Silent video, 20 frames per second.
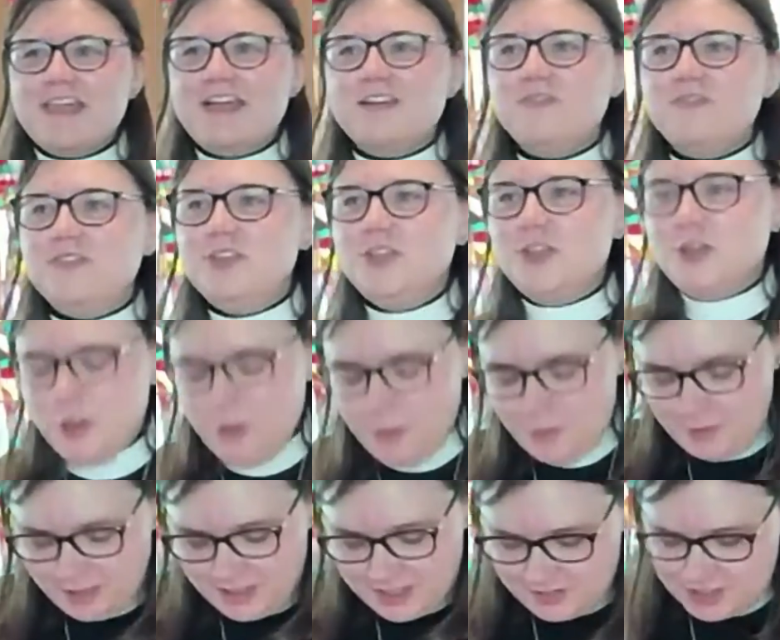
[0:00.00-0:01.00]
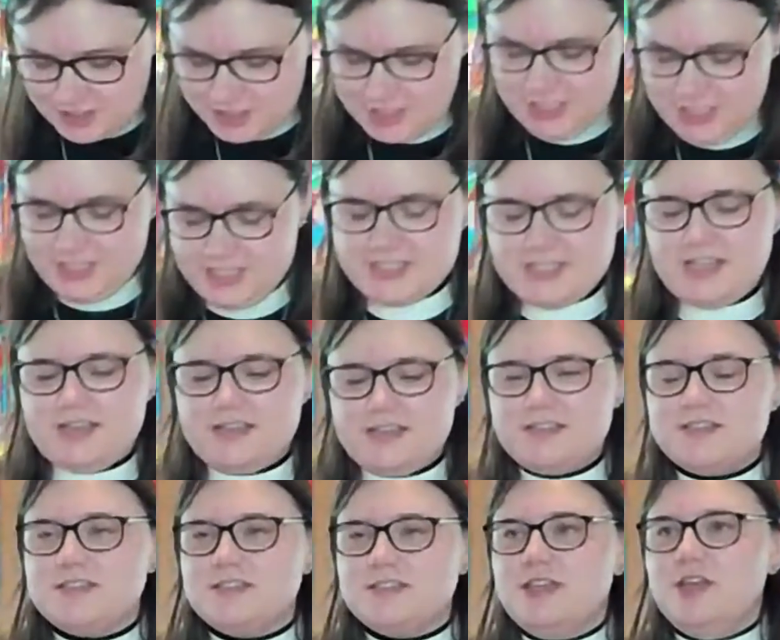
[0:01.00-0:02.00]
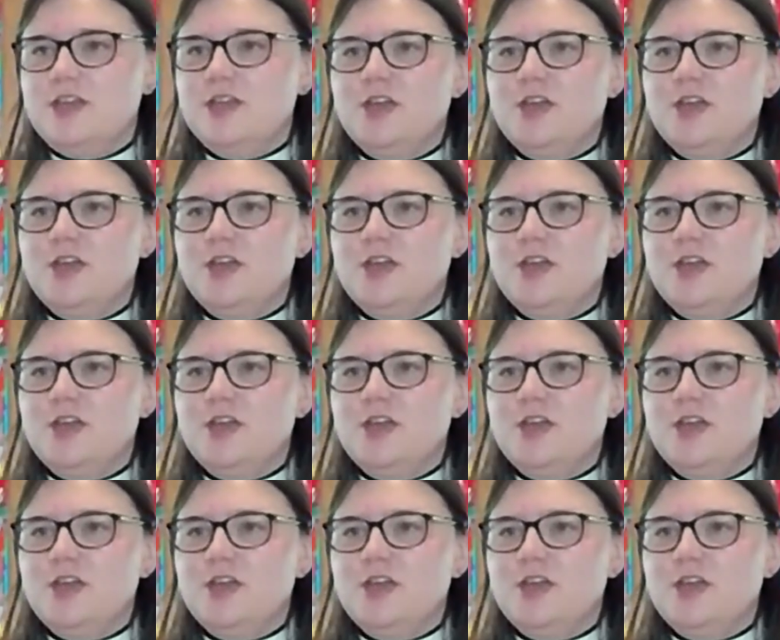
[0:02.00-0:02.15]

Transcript: if you believe in Jesus,